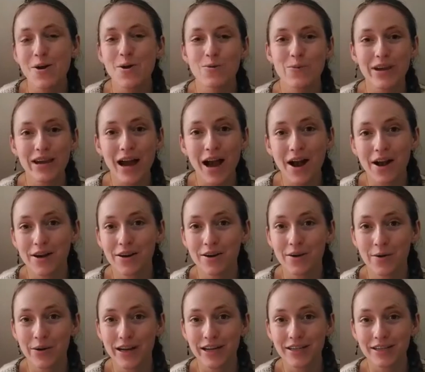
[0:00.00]
We are
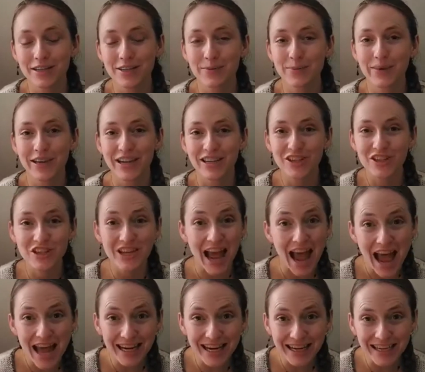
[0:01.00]
going to be
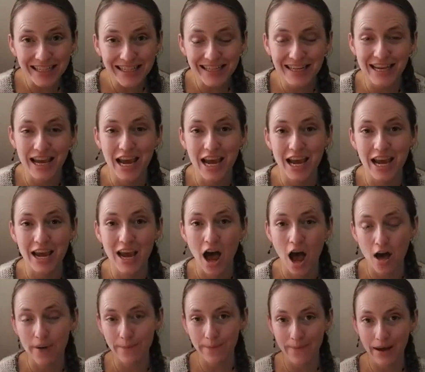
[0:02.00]
chatting today
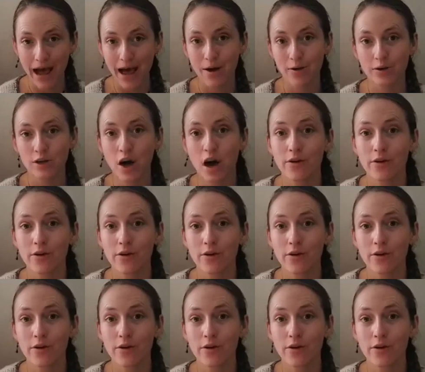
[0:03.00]
about